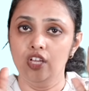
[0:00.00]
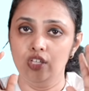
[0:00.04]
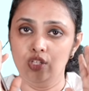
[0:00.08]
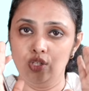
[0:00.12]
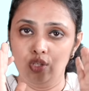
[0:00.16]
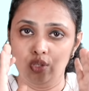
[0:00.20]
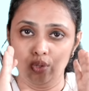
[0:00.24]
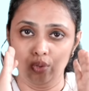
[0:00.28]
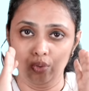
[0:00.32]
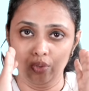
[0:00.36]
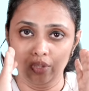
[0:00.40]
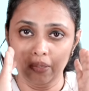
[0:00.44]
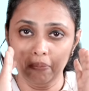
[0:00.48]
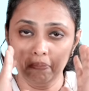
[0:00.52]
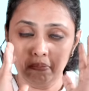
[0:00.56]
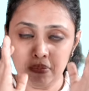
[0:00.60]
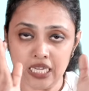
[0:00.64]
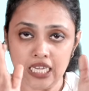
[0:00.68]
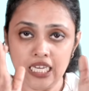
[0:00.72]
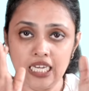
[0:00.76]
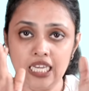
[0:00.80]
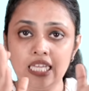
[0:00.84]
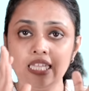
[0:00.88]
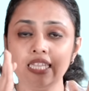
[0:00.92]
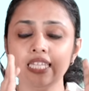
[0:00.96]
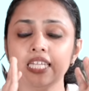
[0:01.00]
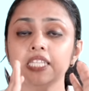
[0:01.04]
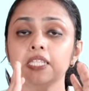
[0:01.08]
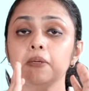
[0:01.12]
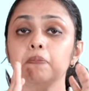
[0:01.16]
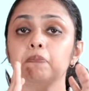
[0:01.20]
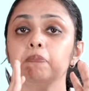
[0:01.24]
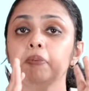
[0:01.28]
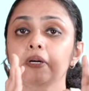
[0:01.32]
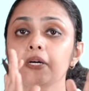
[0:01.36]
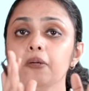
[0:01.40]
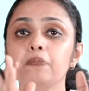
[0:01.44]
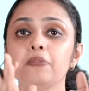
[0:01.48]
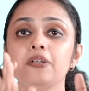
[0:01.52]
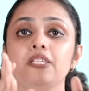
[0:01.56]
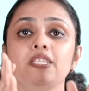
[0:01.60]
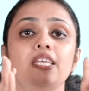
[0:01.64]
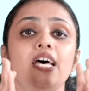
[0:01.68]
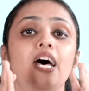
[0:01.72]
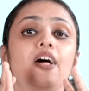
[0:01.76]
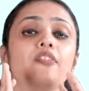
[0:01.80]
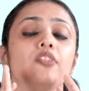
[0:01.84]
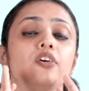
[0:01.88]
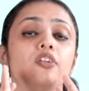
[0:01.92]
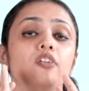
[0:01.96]
So the meaning that the purpose
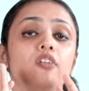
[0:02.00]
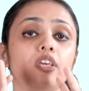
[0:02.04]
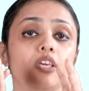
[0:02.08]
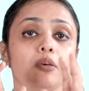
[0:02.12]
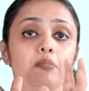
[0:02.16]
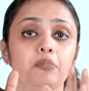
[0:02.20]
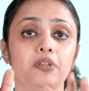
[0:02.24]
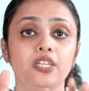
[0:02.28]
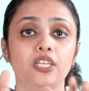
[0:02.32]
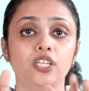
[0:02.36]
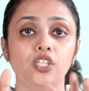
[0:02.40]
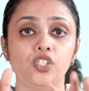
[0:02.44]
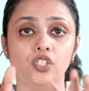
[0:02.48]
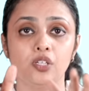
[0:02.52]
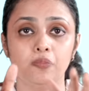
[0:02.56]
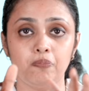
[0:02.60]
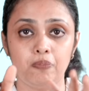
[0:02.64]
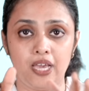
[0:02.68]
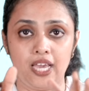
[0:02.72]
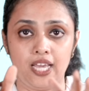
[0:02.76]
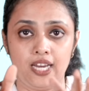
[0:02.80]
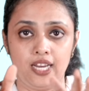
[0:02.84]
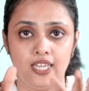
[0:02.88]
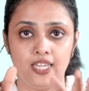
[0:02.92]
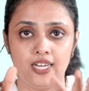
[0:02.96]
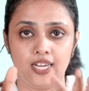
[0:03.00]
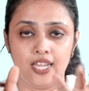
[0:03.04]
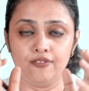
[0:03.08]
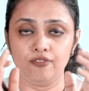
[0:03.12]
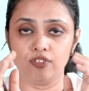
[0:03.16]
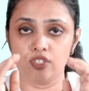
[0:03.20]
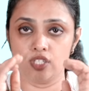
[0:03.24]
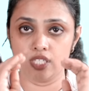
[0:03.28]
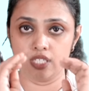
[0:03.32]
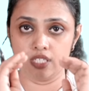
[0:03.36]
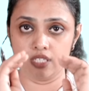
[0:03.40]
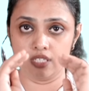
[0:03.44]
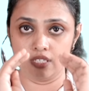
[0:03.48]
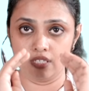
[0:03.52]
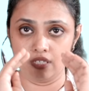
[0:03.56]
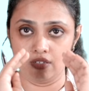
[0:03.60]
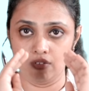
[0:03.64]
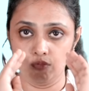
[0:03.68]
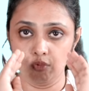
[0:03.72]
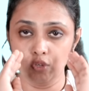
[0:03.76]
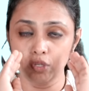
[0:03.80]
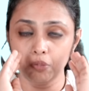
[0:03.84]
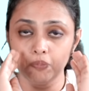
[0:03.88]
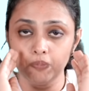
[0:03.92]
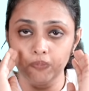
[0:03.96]
and the recommendation paragraphs
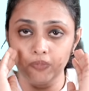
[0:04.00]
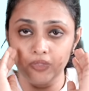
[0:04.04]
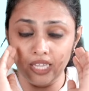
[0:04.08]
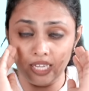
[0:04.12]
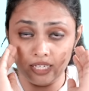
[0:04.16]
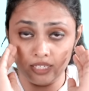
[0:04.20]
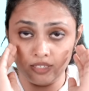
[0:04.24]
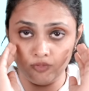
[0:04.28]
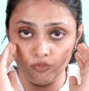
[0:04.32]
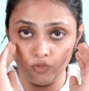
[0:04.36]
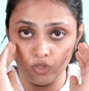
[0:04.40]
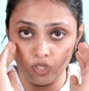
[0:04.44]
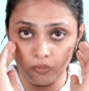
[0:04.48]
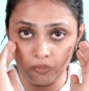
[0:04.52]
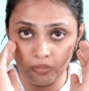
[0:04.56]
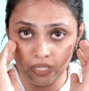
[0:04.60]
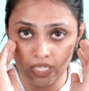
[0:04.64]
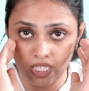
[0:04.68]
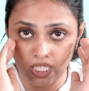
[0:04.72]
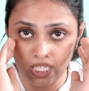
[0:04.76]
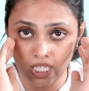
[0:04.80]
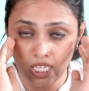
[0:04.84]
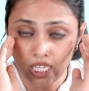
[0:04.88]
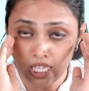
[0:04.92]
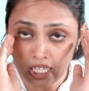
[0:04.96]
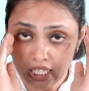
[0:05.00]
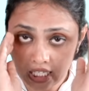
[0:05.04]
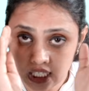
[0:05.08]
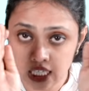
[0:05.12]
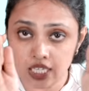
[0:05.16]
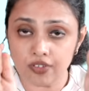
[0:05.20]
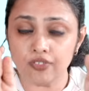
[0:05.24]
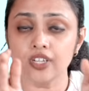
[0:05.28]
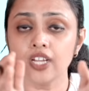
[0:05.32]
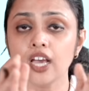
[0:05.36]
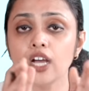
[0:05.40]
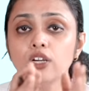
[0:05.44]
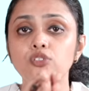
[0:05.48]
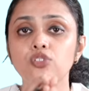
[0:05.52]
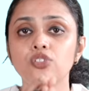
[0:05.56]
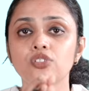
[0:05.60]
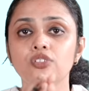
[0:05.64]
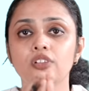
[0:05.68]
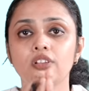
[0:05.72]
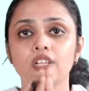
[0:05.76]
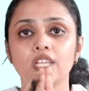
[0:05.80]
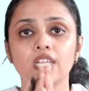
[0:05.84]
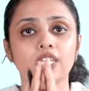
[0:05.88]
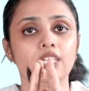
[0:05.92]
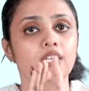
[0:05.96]
would be given out to
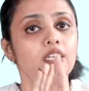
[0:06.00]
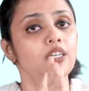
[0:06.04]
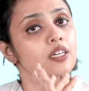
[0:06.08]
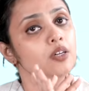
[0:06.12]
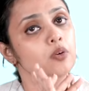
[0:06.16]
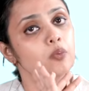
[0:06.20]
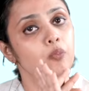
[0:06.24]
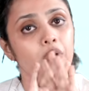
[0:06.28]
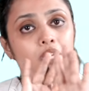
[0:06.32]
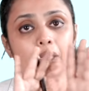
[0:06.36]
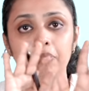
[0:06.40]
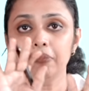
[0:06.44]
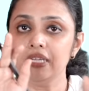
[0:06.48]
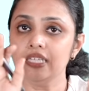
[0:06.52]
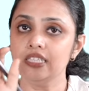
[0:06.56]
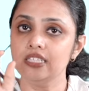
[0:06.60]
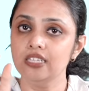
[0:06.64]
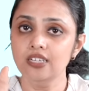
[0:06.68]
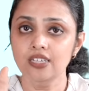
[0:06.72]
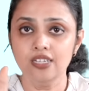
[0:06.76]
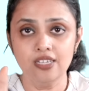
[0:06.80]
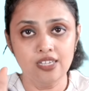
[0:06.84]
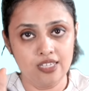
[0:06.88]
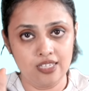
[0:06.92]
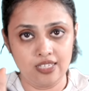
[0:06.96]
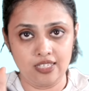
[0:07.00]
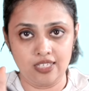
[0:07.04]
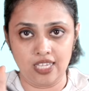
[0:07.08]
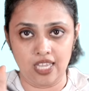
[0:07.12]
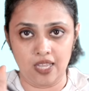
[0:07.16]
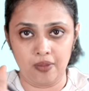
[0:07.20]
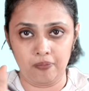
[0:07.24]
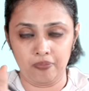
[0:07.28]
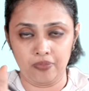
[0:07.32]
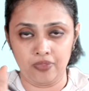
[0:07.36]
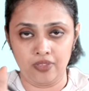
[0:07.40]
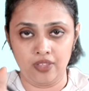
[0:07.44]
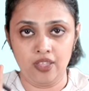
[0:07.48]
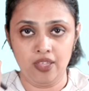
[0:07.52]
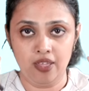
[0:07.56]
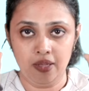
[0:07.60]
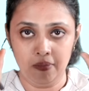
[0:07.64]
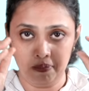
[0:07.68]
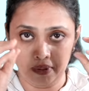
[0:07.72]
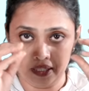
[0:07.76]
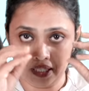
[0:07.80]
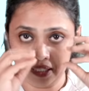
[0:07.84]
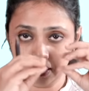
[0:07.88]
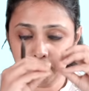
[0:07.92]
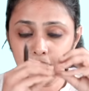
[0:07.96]
the reader will be the same.
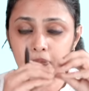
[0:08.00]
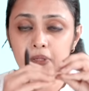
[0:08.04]
But in